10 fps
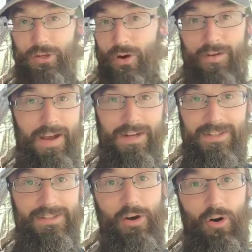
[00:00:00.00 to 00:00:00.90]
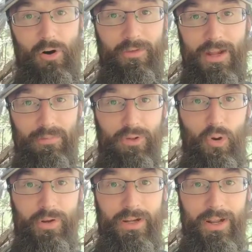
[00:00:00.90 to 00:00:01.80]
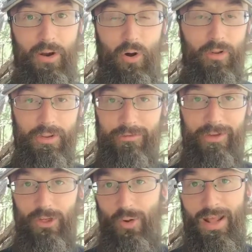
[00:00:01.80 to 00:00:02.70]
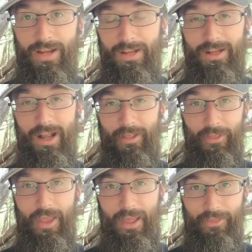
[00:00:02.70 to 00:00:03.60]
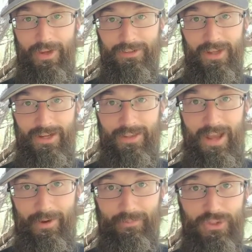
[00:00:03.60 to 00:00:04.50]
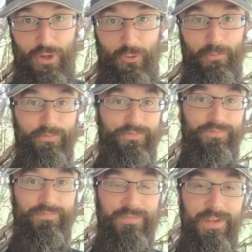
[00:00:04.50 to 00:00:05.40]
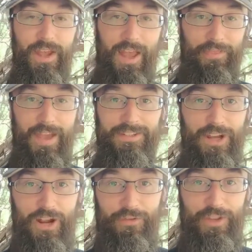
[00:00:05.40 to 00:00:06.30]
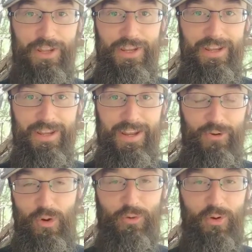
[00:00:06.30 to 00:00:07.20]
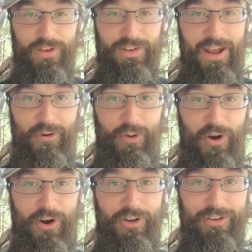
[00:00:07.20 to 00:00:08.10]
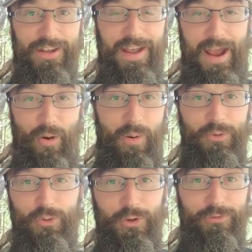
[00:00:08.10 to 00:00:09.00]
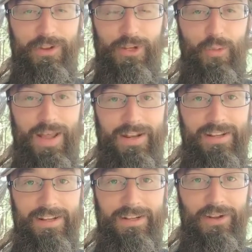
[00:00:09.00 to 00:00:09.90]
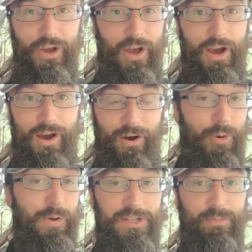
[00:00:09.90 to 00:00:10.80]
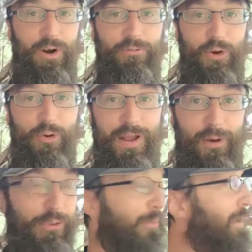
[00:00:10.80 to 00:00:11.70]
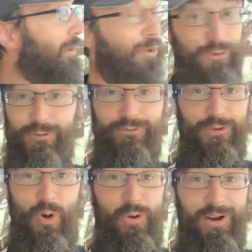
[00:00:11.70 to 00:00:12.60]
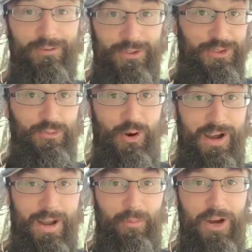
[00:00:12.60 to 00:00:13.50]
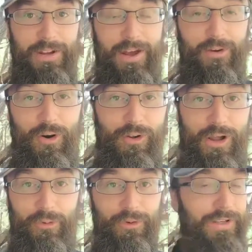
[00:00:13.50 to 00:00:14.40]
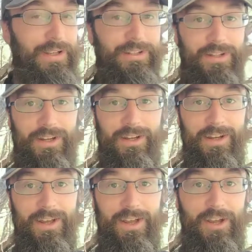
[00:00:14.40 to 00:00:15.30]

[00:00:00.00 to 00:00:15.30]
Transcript: you'll have access to all the uploading and all of the video editing and things like that. So that's kind of the quick rundown on how I'm doing video editing on my smartphone out in the middle of nowhere, which is where I am right now. All I really need to